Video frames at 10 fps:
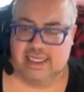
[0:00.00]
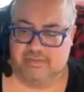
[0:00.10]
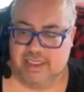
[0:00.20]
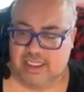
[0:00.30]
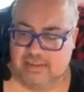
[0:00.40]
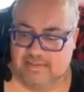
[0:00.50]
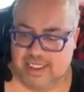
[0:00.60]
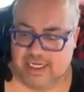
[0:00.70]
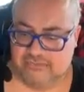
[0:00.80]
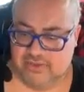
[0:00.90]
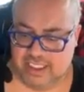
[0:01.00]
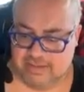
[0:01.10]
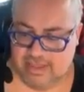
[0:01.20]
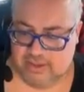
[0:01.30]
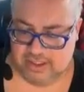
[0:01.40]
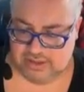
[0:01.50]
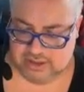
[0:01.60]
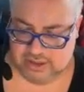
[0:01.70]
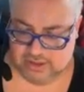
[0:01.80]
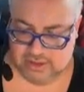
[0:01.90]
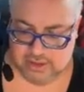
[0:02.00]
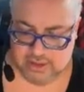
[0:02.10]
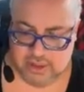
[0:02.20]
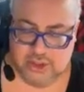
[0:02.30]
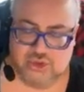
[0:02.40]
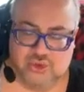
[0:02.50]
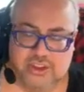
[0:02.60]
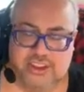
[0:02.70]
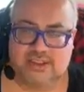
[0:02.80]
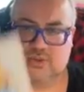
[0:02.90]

that can be. But I feel like Mauricio truly